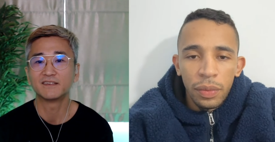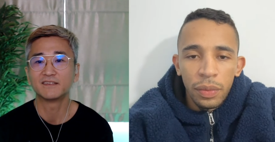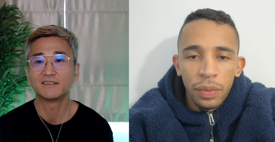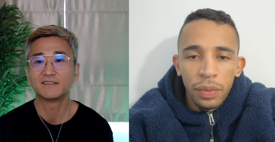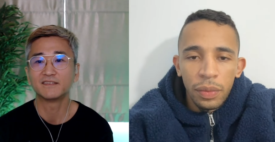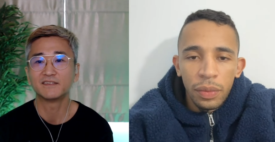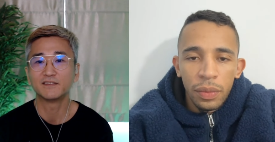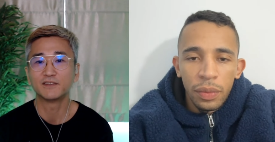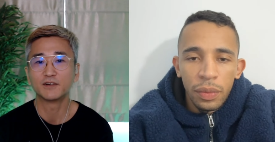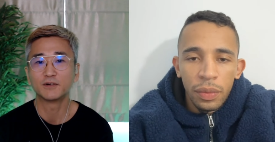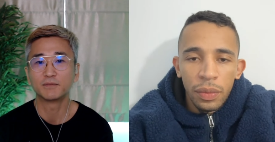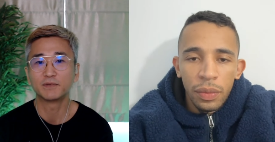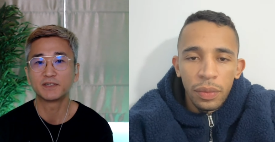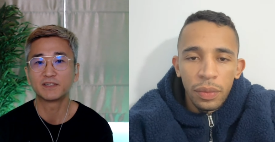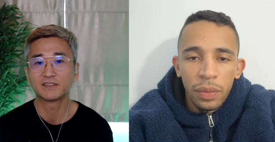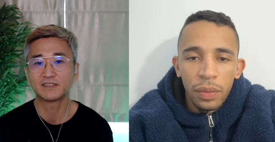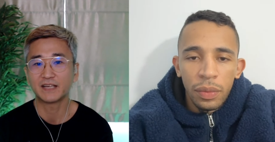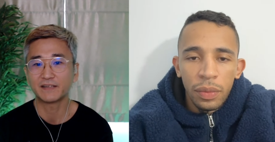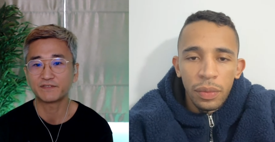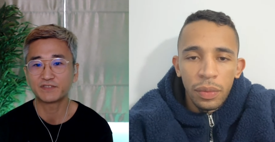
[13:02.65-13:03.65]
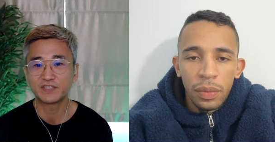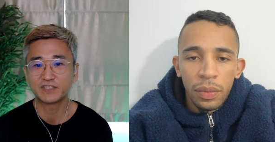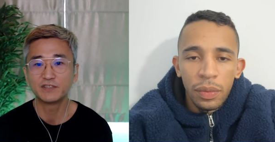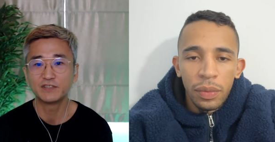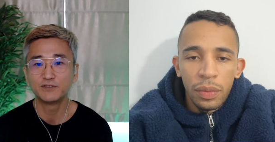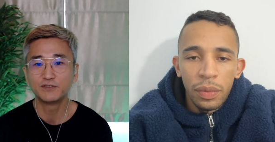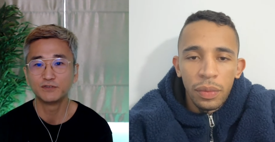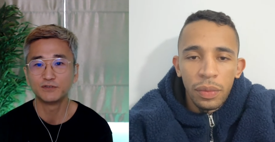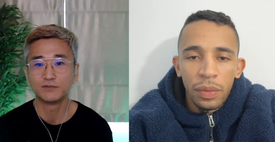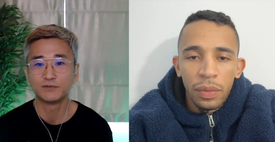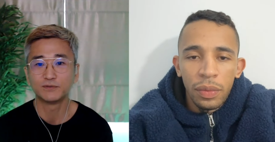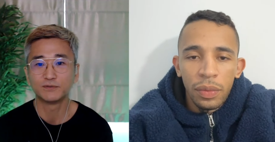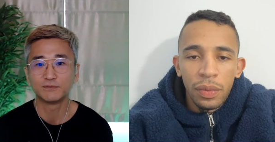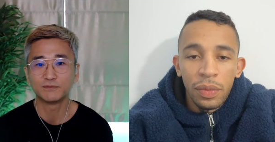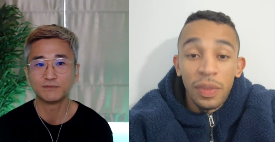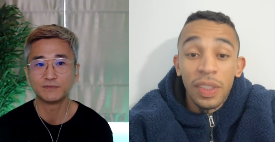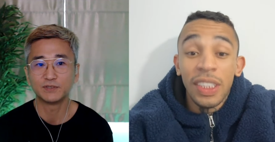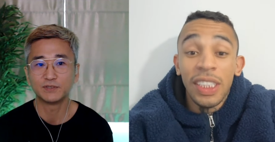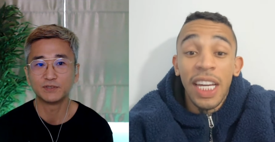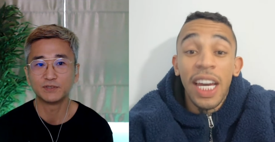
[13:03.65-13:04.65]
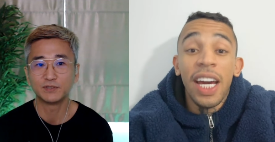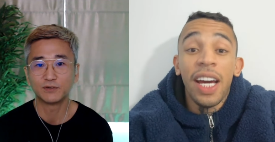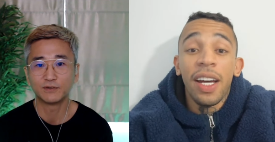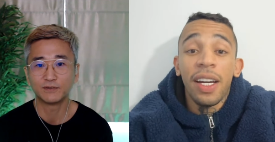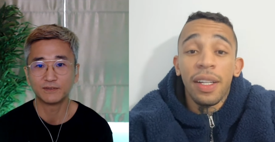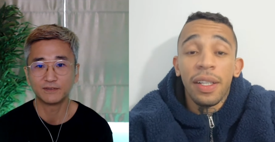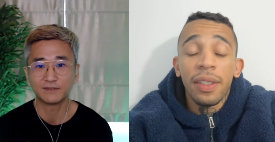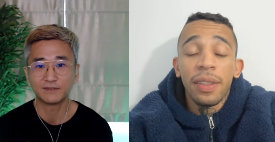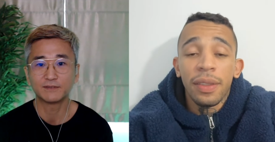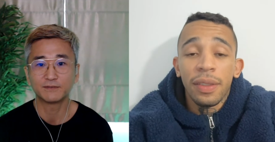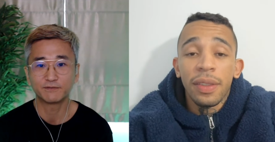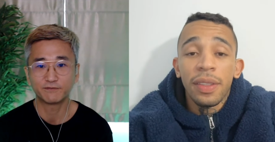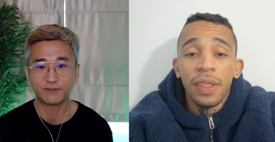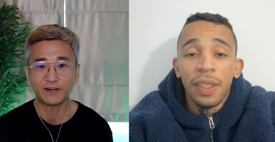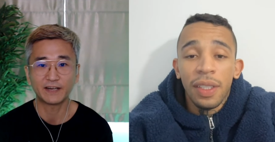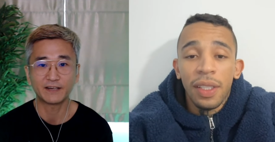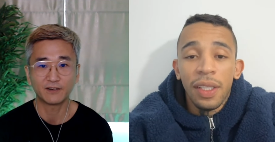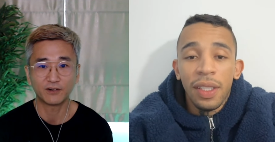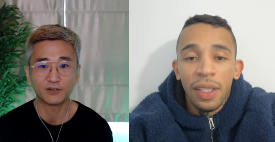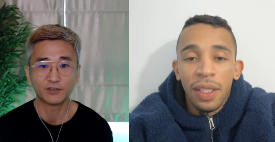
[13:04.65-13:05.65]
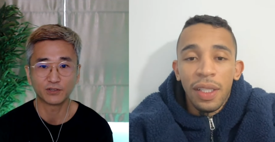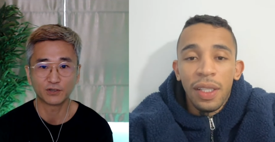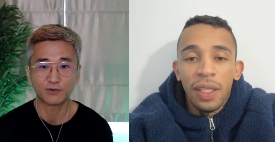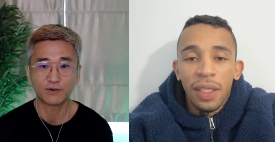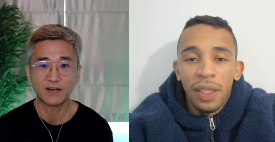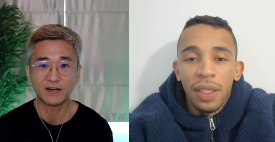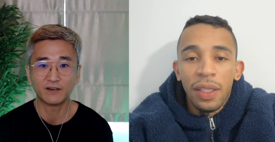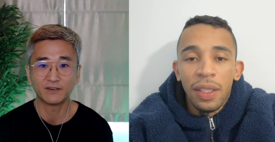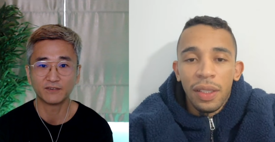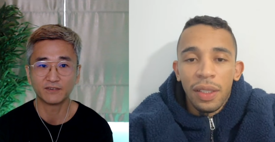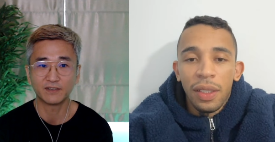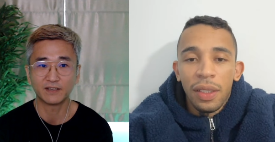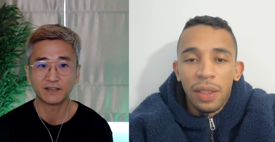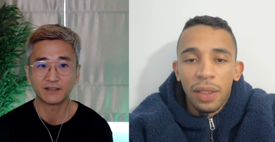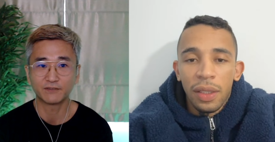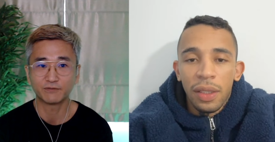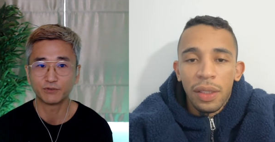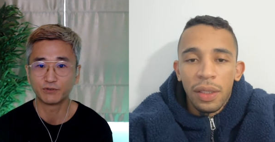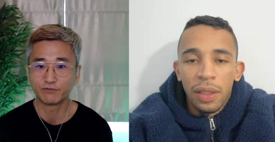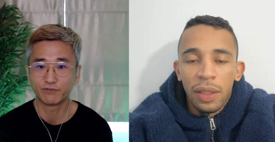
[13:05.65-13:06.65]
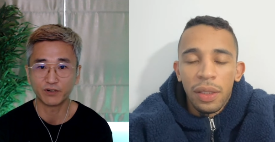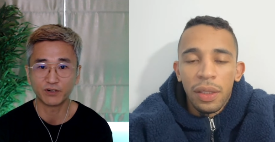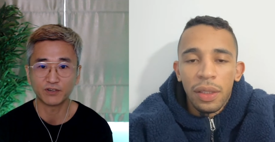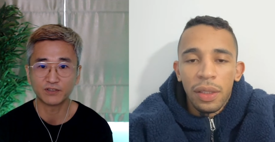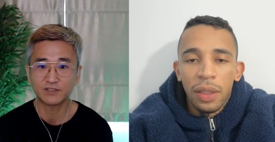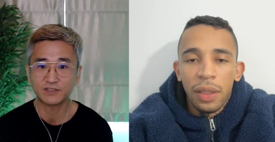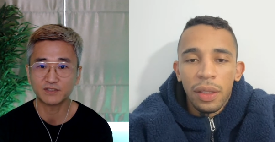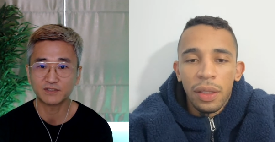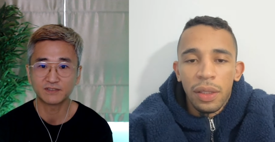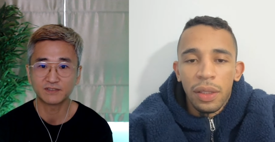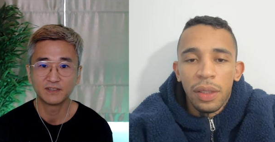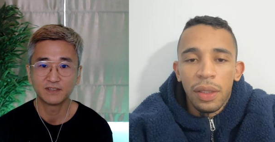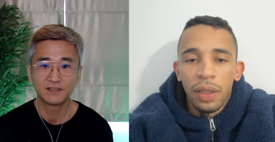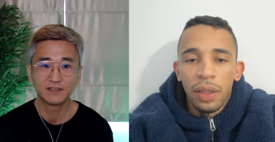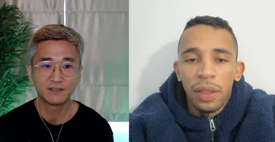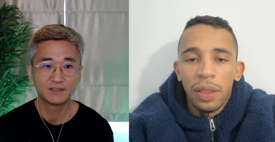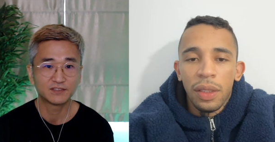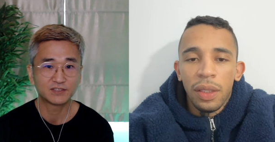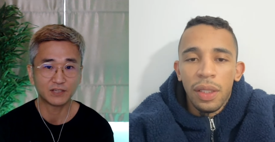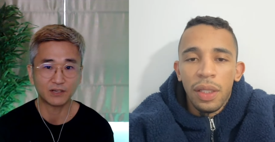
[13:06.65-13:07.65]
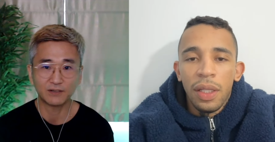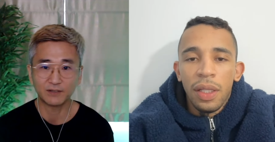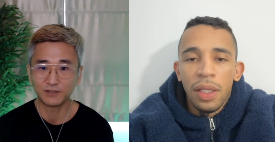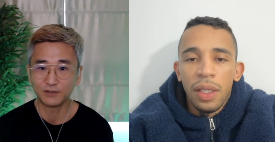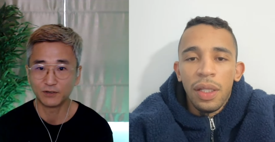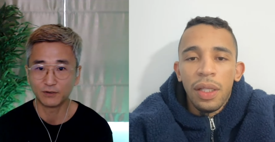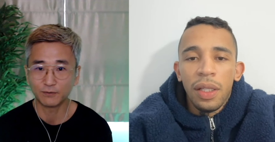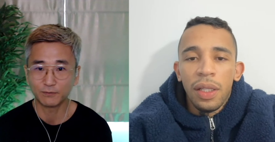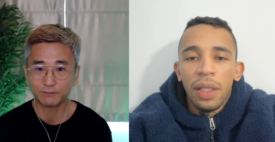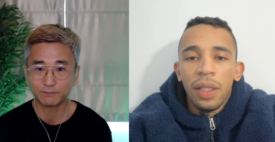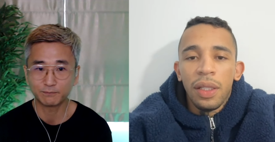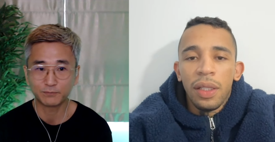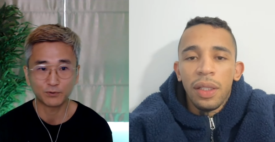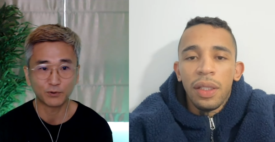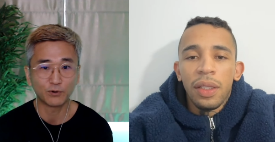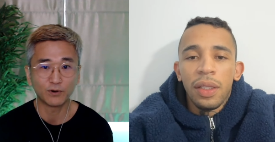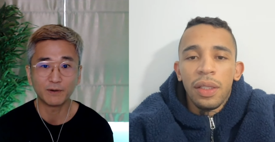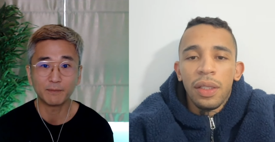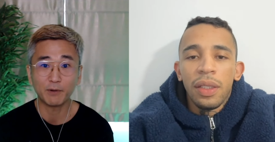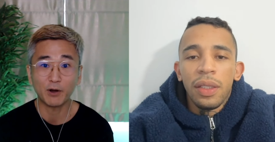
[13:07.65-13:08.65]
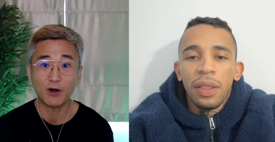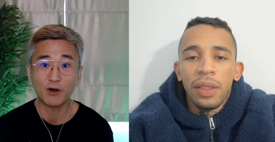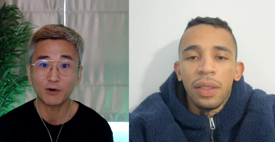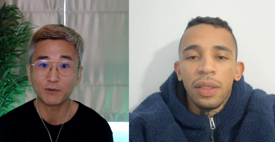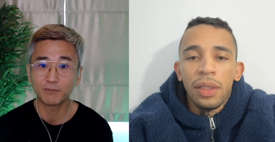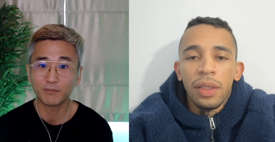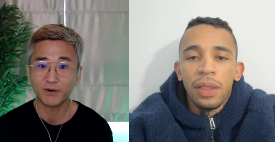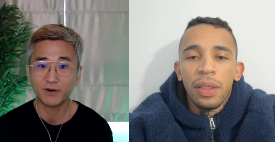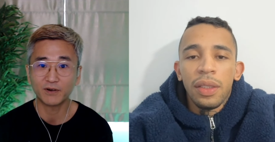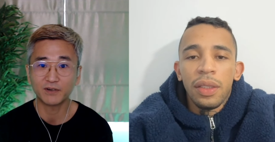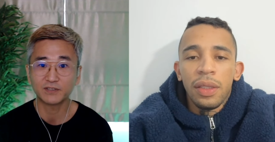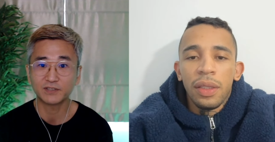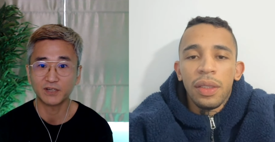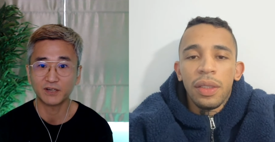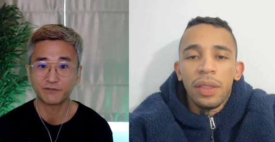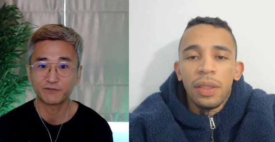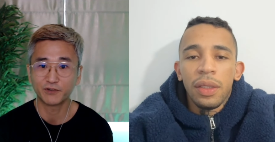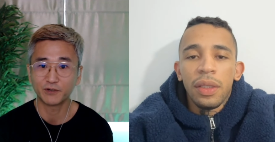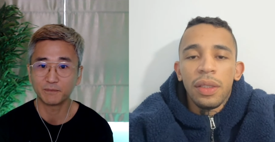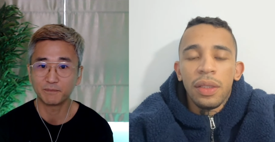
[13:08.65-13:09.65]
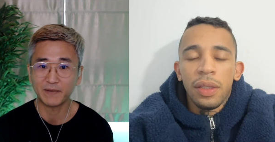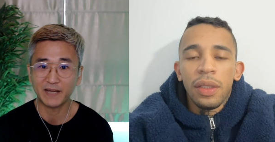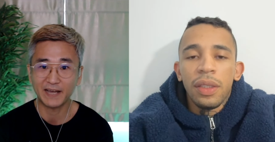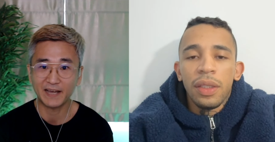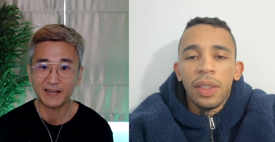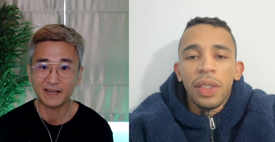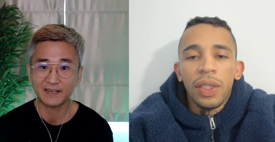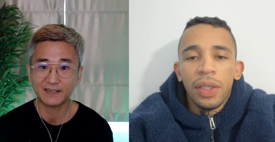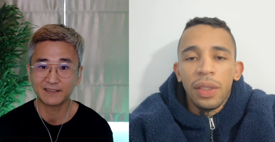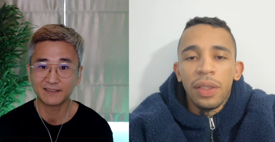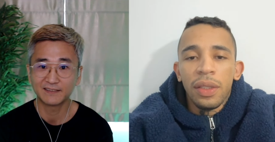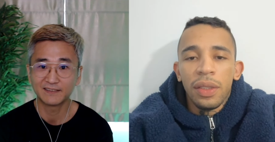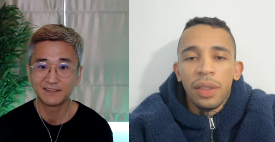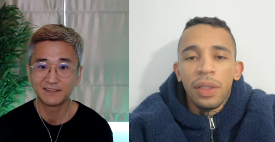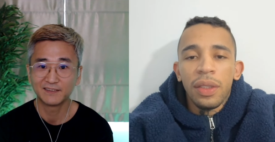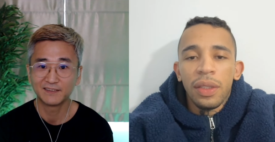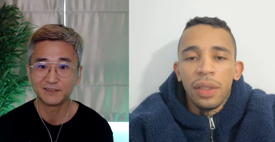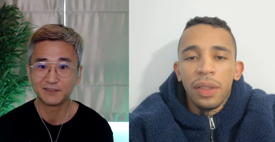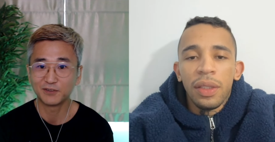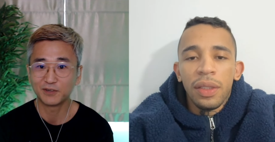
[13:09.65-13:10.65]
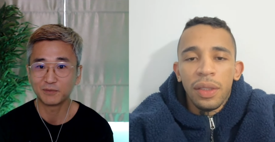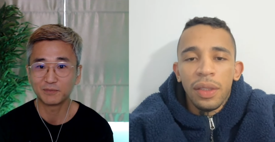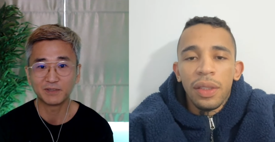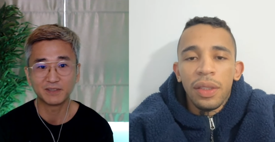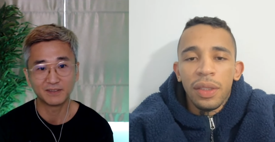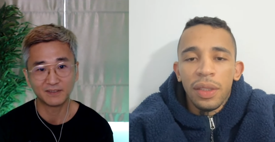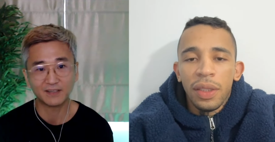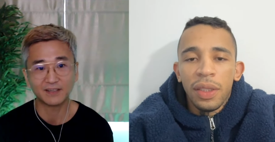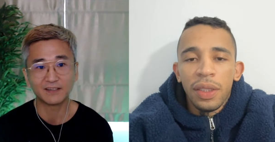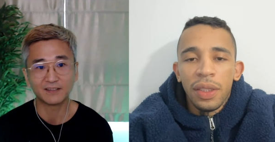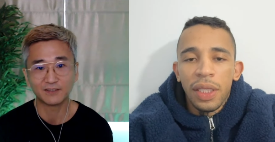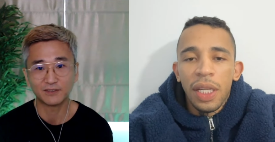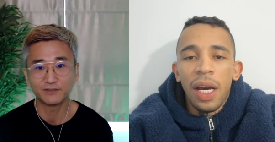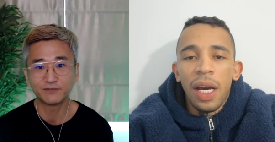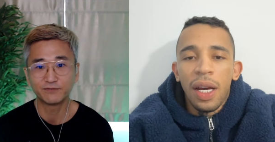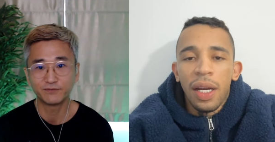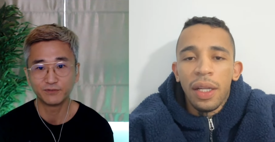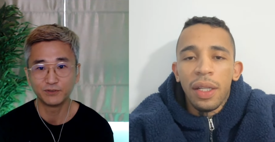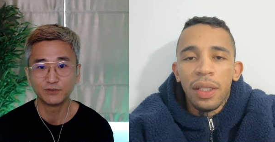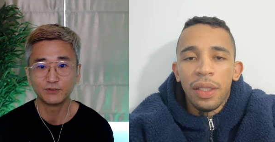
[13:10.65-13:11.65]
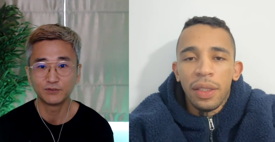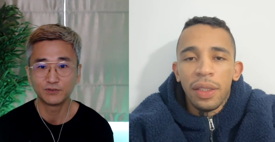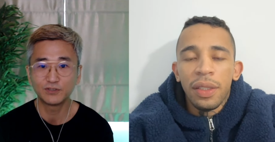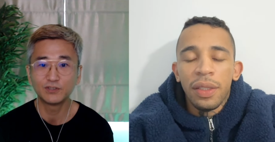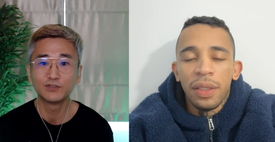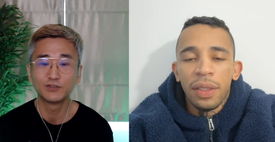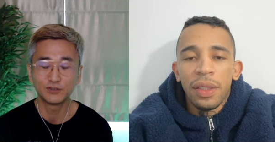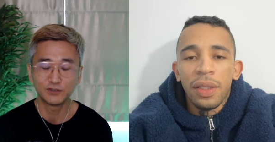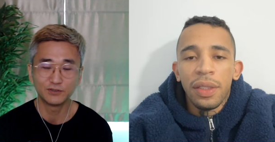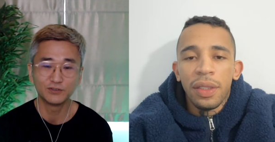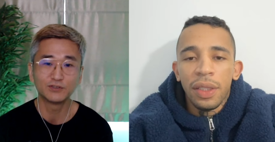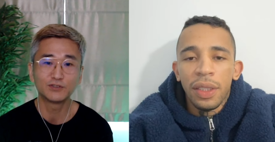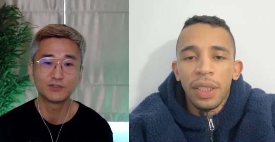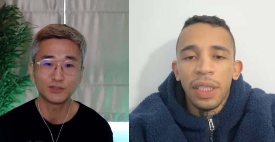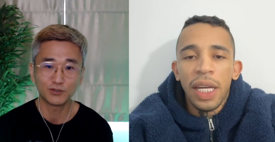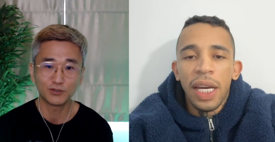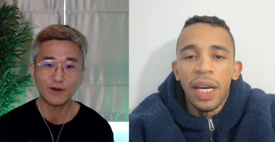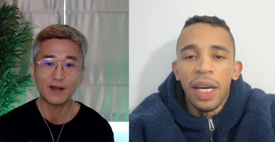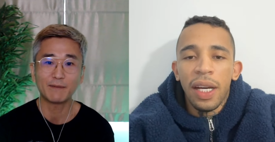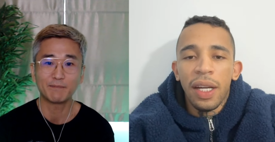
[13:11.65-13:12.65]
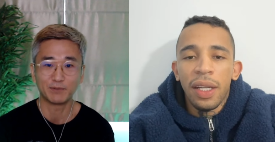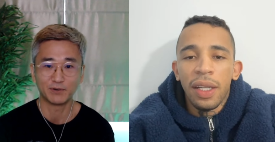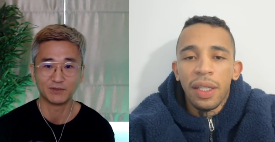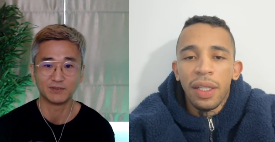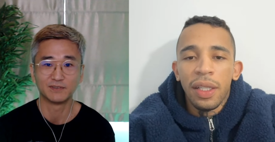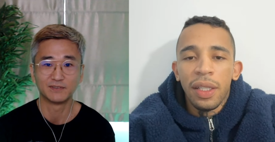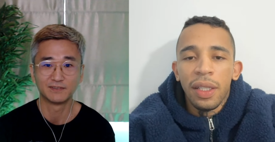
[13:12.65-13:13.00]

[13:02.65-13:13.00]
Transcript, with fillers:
Speaker 1: You know, because I've seen you, you know, yeah. fight on the ground, like reverse, uh, you know, throw up arm bars off your back. You know what I mean? Like you, yeah. you, you, you, you, can grapple.